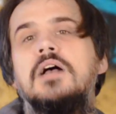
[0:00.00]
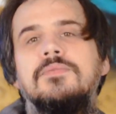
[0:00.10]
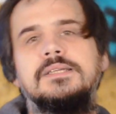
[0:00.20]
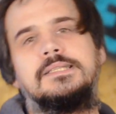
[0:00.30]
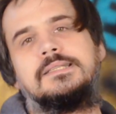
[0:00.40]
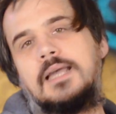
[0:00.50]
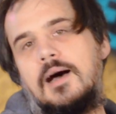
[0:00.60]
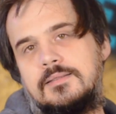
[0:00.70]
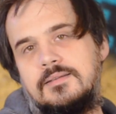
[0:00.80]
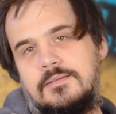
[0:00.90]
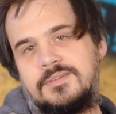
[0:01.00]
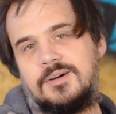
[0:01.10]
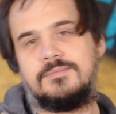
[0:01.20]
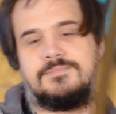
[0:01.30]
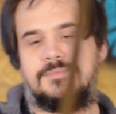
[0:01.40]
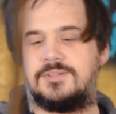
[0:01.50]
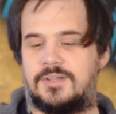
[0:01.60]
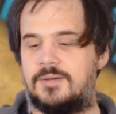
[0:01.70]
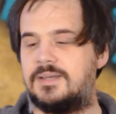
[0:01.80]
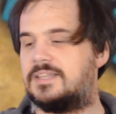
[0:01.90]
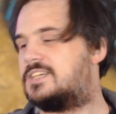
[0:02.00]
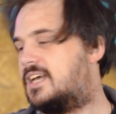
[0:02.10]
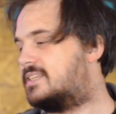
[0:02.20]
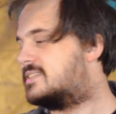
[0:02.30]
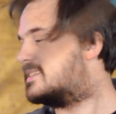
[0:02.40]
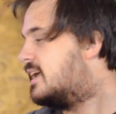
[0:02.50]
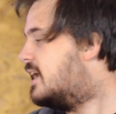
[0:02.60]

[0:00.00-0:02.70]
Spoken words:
this is the guard that you've got. You've got no other chance.